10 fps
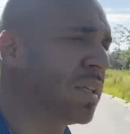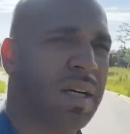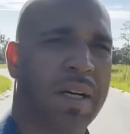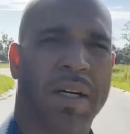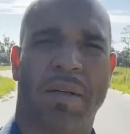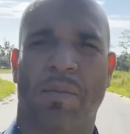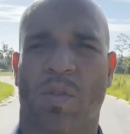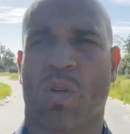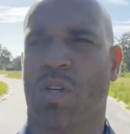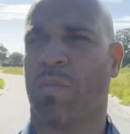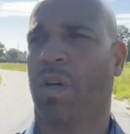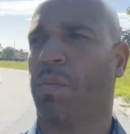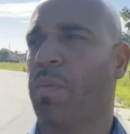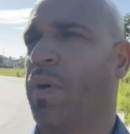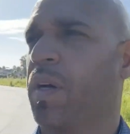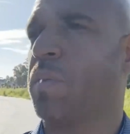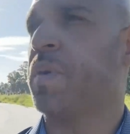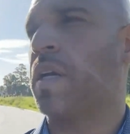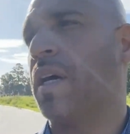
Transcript: So it's gonna be a little bit bigger, but